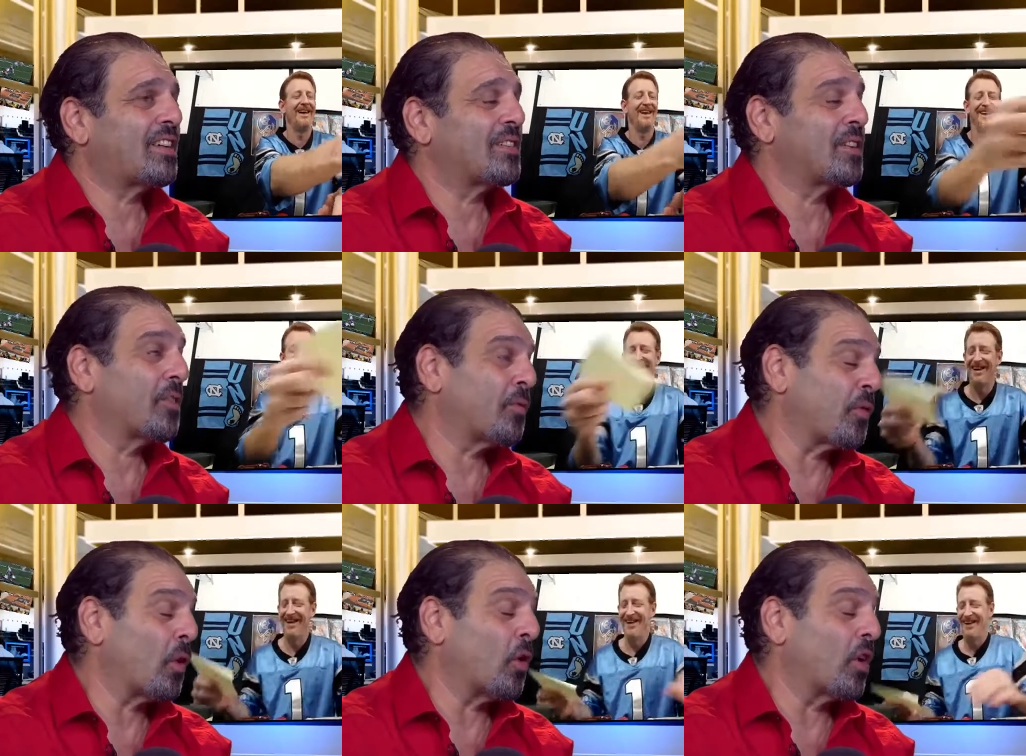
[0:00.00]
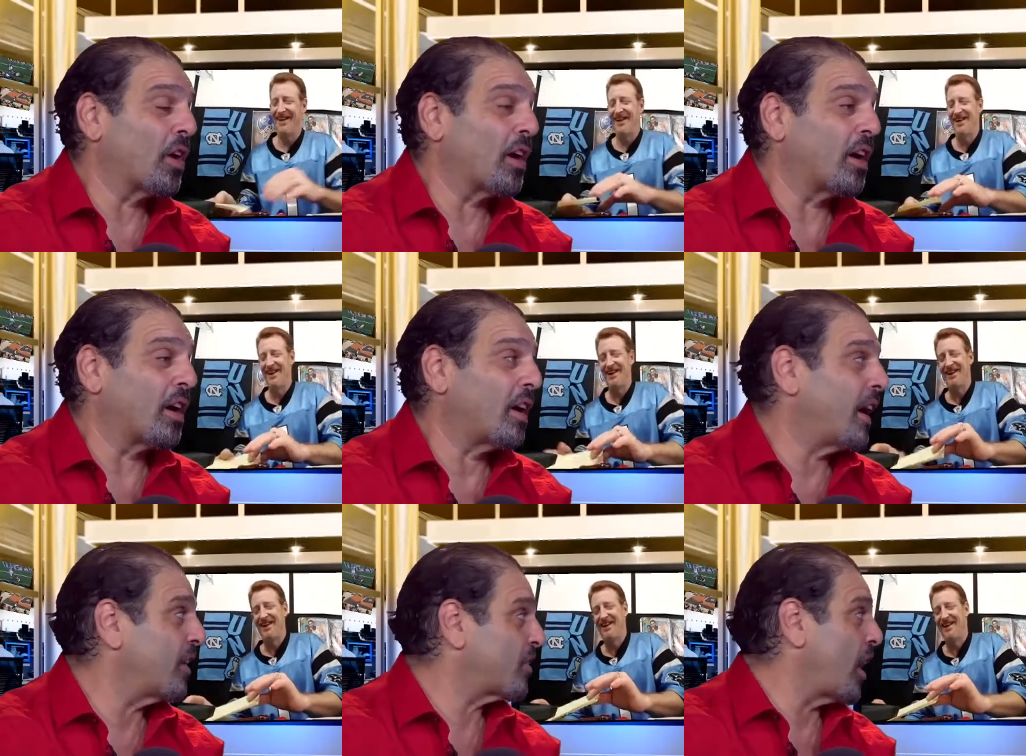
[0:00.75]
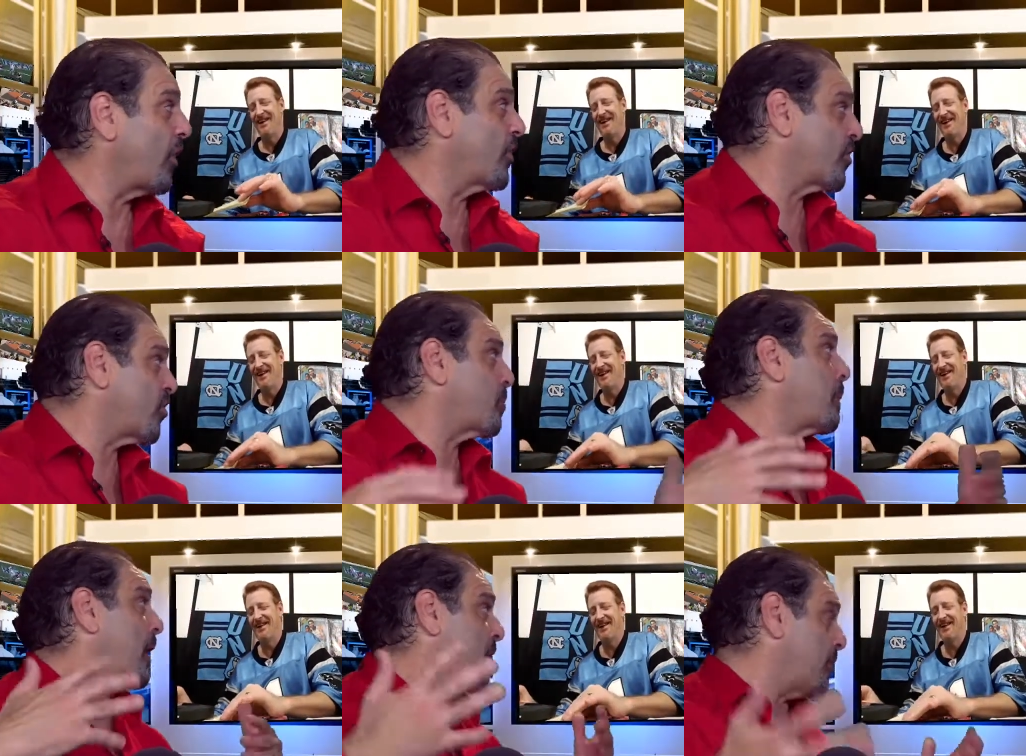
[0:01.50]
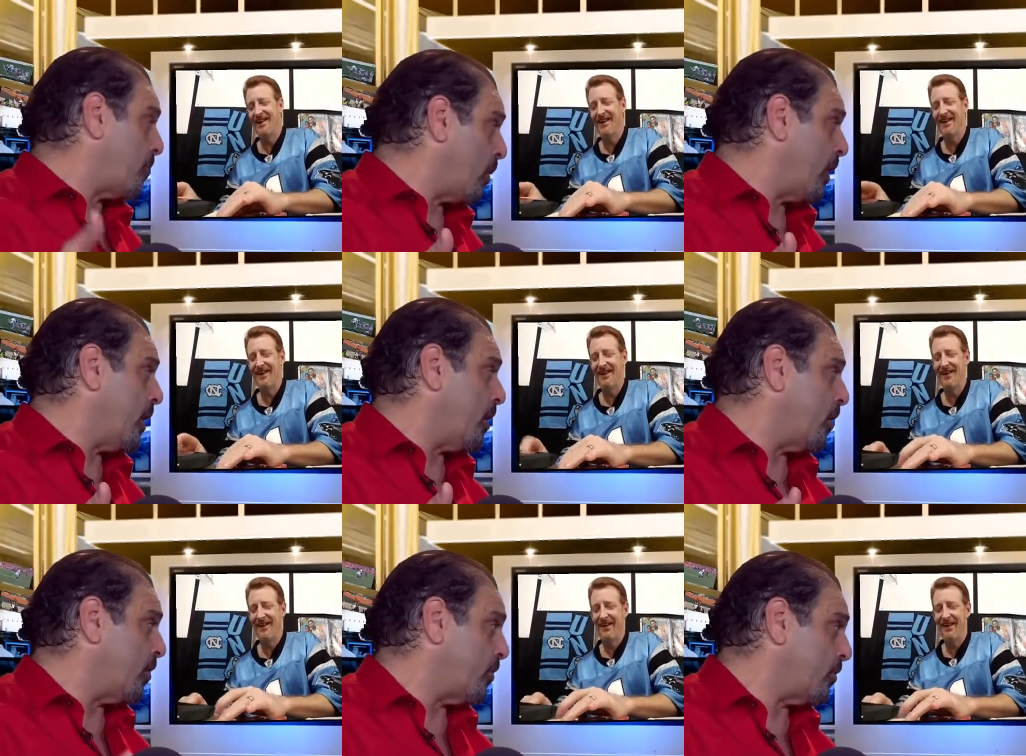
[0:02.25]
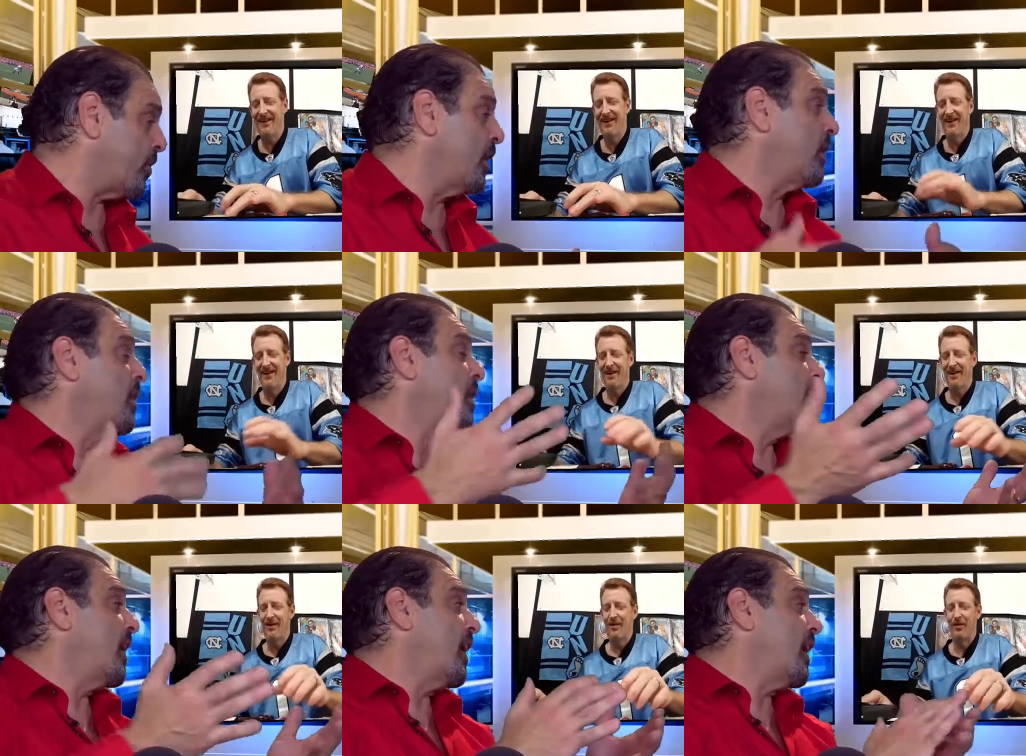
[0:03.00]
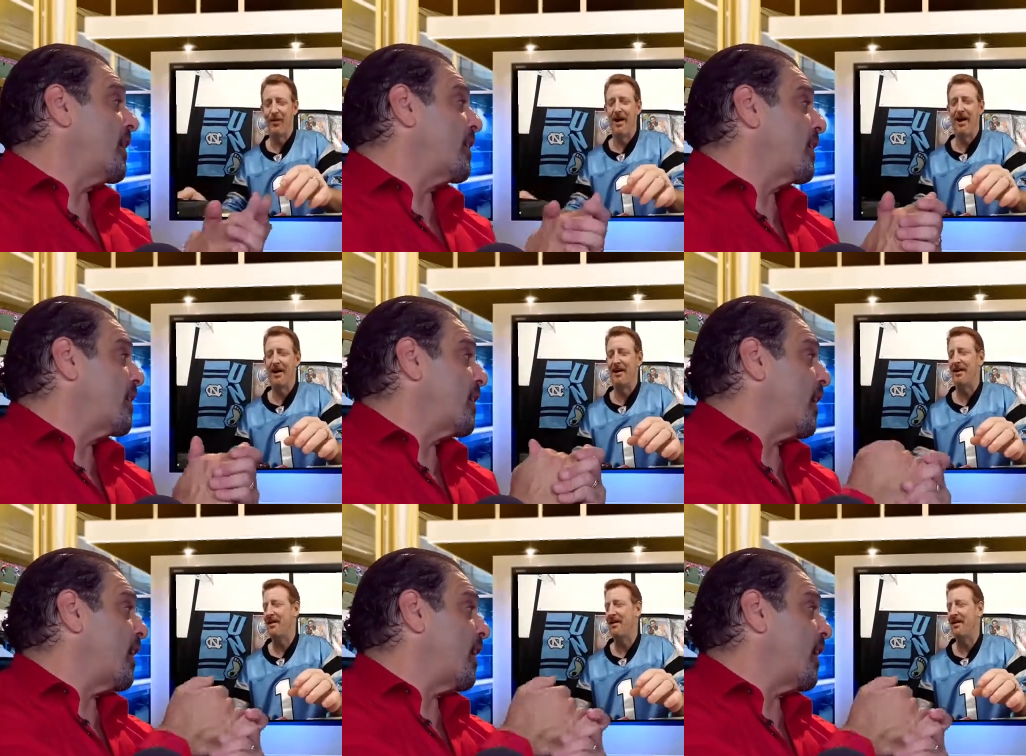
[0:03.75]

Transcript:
Speaker 1: you know Florida has all the suspended players, and uh, right.